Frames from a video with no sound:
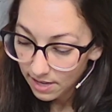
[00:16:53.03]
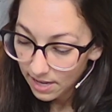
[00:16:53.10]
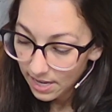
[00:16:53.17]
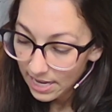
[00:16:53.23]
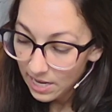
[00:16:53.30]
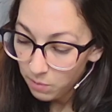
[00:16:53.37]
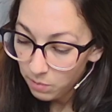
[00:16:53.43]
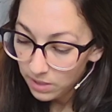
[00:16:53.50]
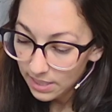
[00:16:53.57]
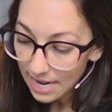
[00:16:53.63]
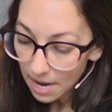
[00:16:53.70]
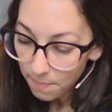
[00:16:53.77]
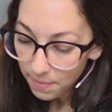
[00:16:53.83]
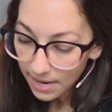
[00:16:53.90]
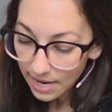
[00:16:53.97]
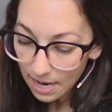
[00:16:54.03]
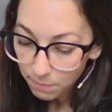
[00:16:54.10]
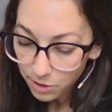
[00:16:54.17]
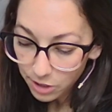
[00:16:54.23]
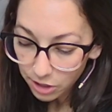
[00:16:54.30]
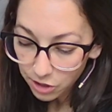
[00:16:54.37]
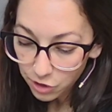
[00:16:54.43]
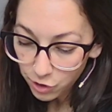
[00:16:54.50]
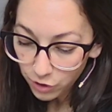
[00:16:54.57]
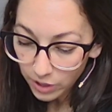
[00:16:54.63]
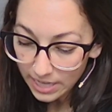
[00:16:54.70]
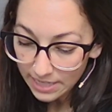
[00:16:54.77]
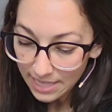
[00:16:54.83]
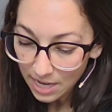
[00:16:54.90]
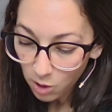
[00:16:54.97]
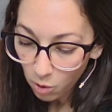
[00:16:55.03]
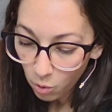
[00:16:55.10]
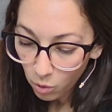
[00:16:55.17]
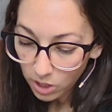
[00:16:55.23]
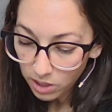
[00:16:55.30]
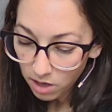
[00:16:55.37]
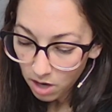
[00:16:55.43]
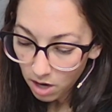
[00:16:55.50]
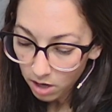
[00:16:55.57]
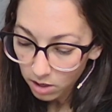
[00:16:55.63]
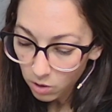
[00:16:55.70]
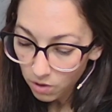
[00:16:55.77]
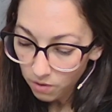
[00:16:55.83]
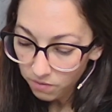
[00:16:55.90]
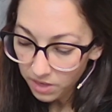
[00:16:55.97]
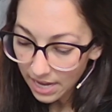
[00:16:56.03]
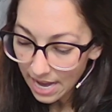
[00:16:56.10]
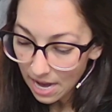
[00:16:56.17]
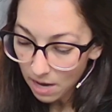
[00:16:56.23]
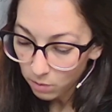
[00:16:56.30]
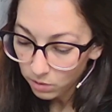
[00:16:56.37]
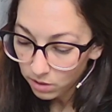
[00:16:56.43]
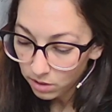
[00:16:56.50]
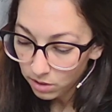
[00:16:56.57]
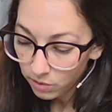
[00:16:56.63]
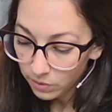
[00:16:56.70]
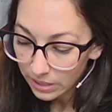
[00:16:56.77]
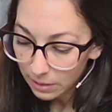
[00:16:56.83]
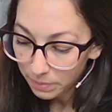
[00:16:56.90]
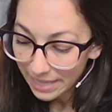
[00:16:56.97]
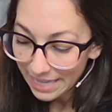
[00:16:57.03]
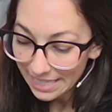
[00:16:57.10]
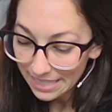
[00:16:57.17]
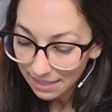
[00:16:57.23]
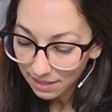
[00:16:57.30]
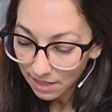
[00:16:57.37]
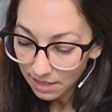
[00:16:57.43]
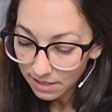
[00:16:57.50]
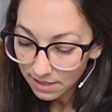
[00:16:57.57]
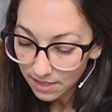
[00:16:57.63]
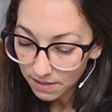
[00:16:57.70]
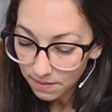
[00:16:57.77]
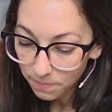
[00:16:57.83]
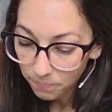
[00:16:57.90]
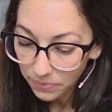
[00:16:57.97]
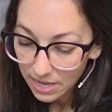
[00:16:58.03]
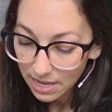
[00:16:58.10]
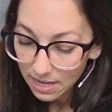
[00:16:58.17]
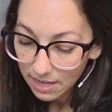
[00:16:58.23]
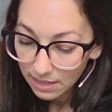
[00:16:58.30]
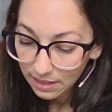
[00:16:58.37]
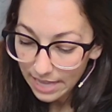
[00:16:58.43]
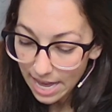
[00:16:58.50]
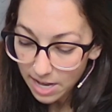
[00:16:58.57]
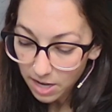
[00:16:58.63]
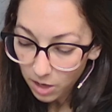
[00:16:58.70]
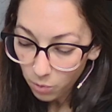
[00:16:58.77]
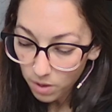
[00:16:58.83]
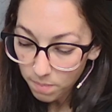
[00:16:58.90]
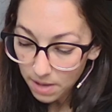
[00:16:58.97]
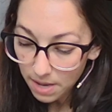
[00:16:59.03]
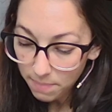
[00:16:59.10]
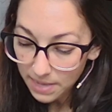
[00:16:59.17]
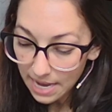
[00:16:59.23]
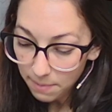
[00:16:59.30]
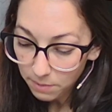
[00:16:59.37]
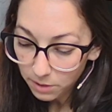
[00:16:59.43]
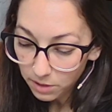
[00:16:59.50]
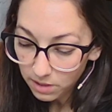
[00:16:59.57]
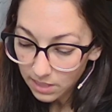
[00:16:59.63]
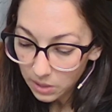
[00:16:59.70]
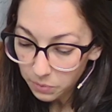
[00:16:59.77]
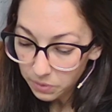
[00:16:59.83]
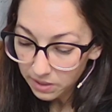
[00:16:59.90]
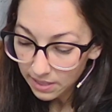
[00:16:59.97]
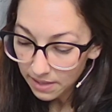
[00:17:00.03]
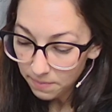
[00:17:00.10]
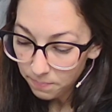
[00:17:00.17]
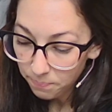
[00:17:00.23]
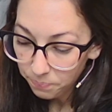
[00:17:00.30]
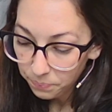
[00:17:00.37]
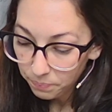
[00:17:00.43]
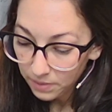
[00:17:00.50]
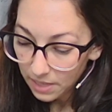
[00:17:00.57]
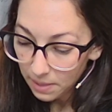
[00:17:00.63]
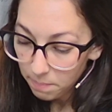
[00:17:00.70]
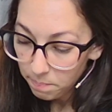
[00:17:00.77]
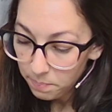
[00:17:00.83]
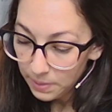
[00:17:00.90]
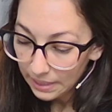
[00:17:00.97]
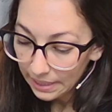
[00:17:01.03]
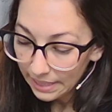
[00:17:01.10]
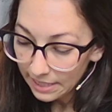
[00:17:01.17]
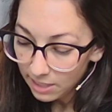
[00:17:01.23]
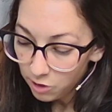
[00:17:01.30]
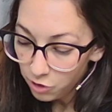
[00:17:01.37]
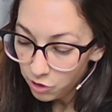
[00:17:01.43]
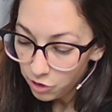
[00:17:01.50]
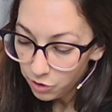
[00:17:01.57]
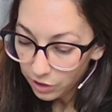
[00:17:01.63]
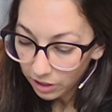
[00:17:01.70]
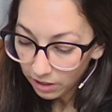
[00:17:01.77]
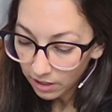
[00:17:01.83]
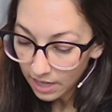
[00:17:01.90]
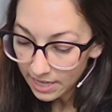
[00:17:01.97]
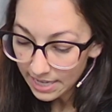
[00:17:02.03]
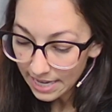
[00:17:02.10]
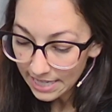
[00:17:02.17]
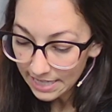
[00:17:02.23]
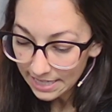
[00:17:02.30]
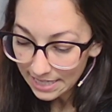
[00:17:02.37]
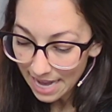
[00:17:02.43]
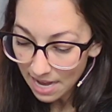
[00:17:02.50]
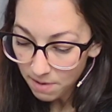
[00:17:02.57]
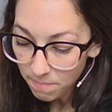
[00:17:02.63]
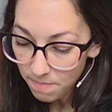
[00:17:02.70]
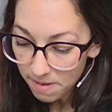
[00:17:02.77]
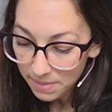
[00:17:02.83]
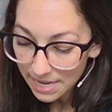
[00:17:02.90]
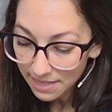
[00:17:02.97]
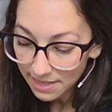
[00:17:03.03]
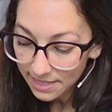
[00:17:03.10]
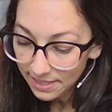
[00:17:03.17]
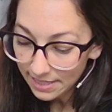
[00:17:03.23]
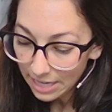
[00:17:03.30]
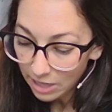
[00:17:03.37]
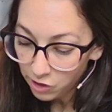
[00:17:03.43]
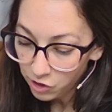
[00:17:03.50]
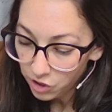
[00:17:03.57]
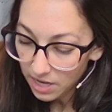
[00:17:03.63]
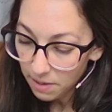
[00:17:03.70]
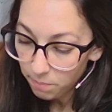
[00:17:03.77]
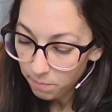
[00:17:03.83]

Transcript: It was now my object to trace that horrid cargo of the Count's to its place in London. Later, we may be able to deal with it. Billington Jr., a nice lad, met me at the station and